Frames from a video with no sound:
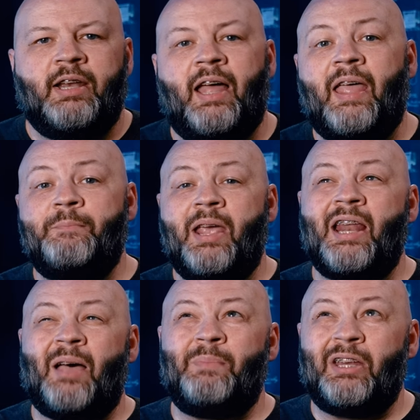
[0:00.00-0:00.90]
Now that may
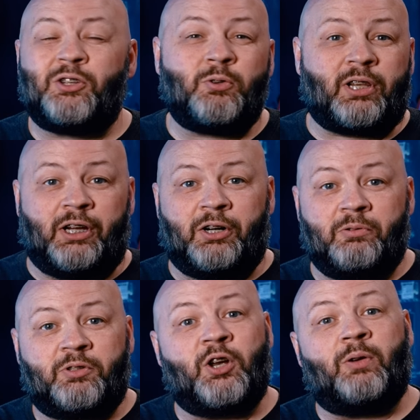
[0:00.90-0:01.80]
not be too clear,
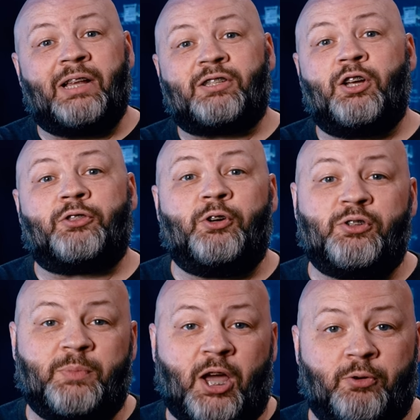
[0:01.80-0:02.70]
so let's look through
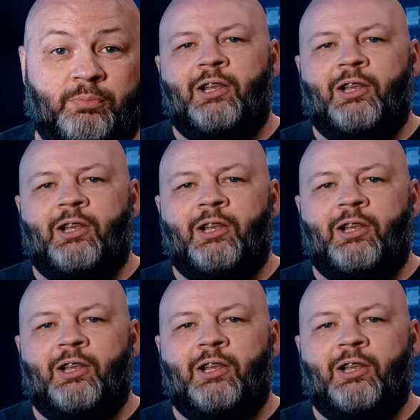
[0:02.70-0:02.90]
some code.